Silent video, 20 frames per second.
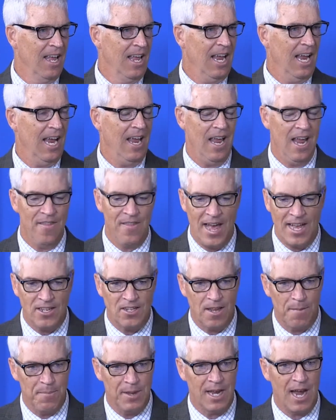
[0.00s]
And that's
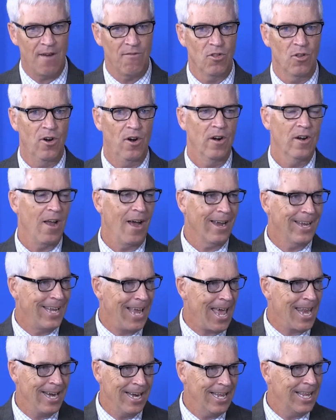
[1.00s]
something I've learned
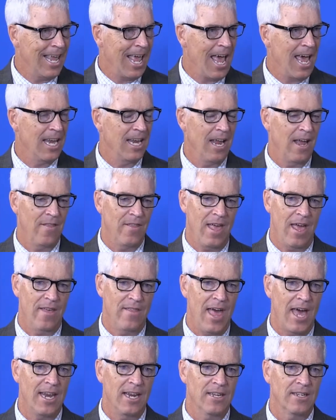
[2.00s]
again and again,
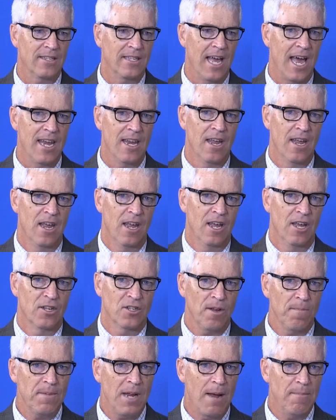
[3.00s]
and that is that
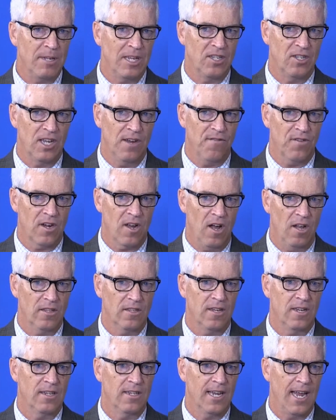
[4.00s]
sometimes it's
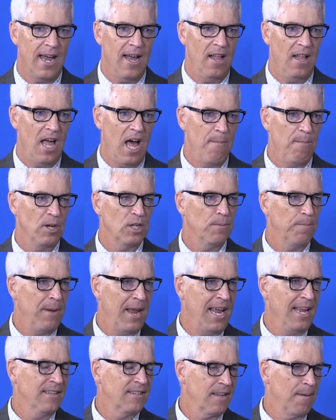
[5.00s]
difficult to tell how much
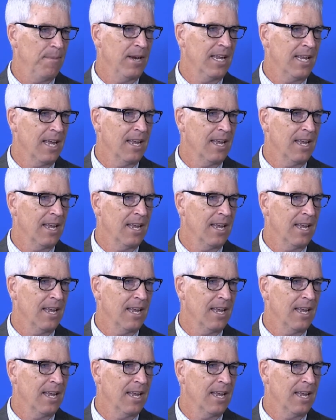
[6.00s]
pain somebody